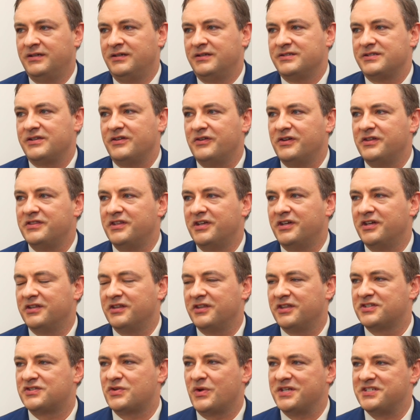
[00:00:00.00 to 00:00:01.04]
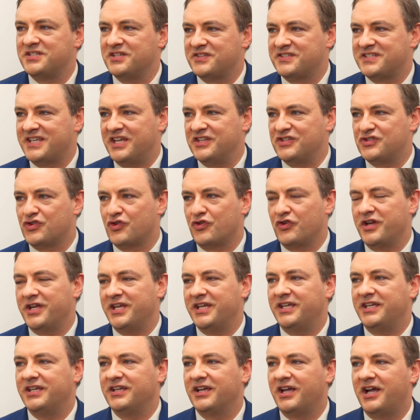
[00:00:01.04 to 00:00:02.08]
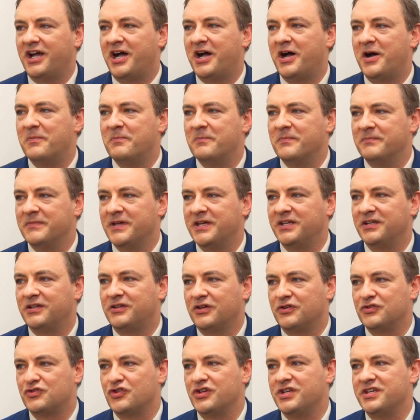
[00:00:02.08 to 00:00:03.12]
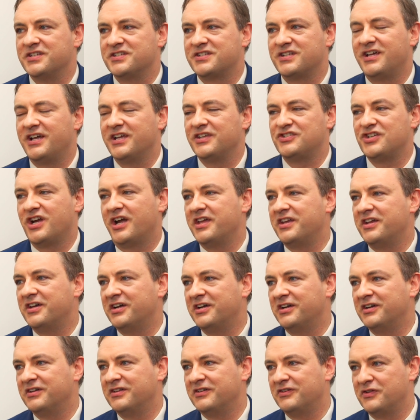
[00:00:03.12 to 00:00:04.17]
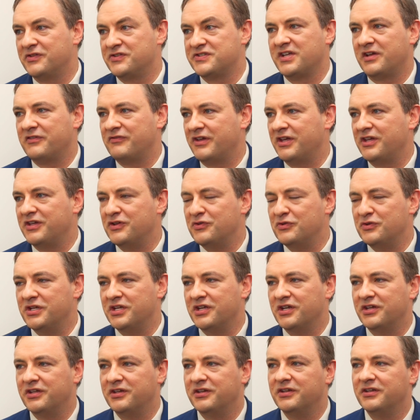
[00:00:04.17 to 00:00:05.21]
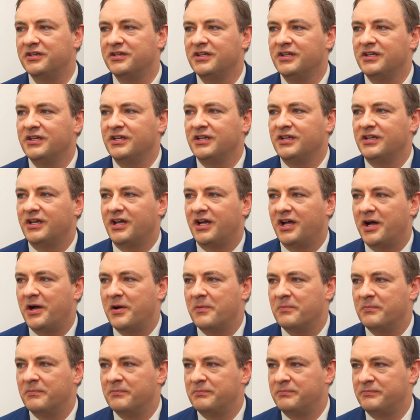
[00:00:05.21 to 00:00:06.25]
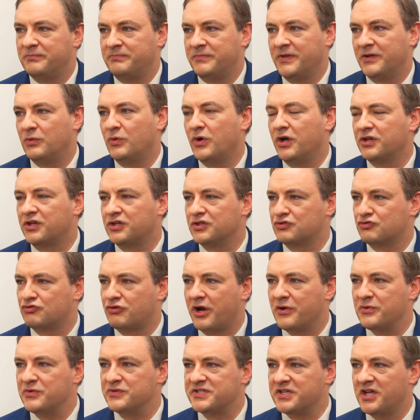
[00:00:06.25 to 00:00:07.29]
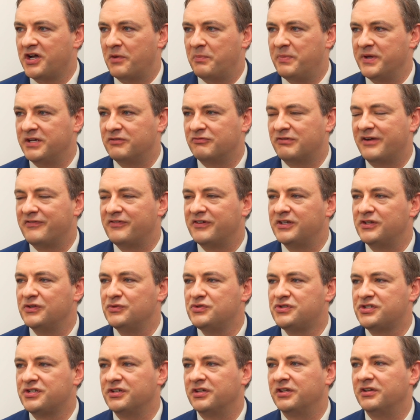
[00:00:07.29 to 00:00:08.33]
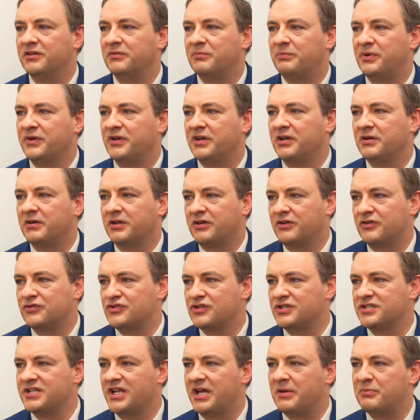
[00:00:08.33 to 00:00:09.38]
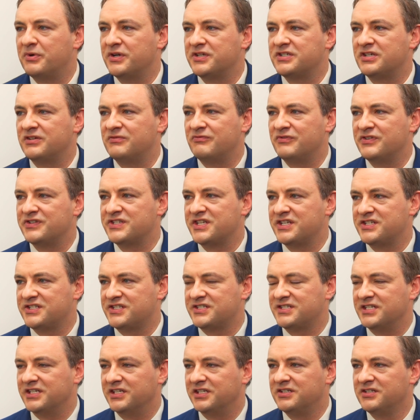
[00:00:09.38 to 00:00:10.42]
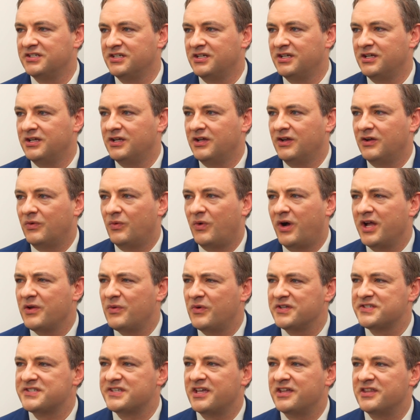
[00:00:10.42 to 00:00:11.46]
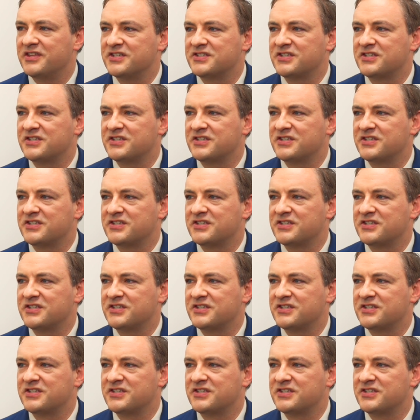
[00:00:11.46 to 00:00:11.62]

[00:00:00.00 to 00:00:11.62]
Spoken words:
So in the 20th century, in countries like China or the Soviet Union, the workers rose up in a revolution, but countries like Britain resisted. Why was there this